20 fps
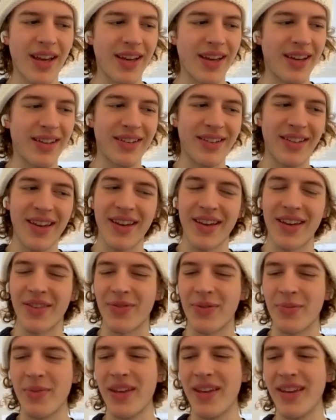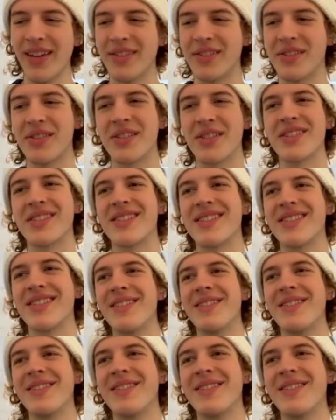and yeah, for me, it's just
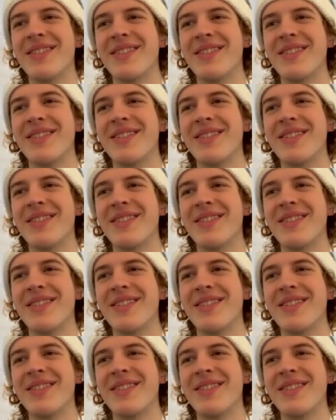